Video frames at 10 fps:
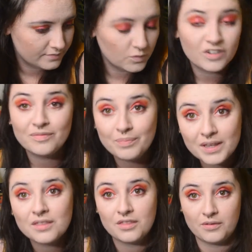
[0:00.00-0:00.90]
We've
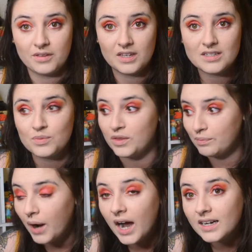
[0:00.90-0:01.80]
been through this
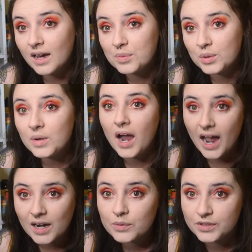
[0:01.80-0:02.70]
with pineapple
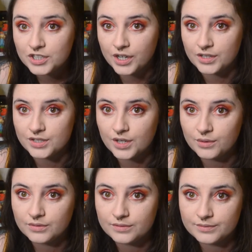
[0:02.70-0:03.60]
and with chicken salt.